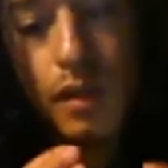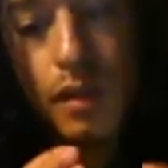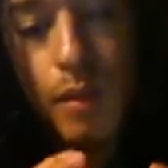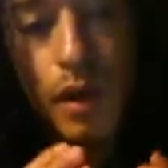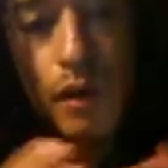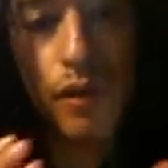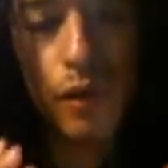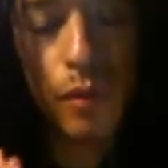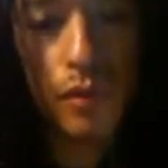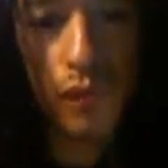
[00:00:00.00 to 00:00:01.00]
modern
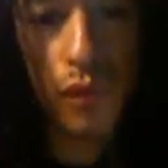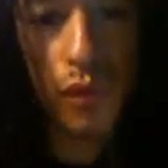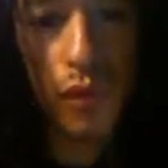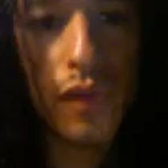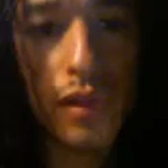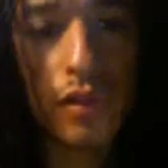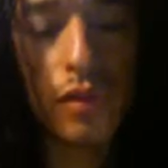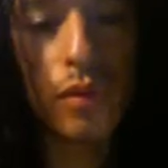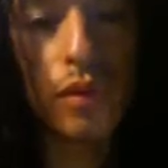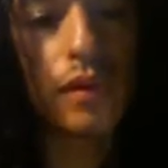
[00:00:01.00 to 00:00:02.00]
terms for the
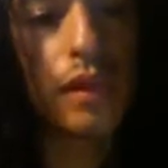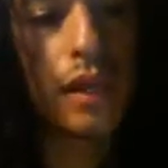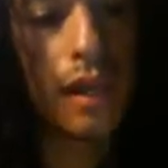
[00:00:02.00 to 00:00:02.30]
physical world,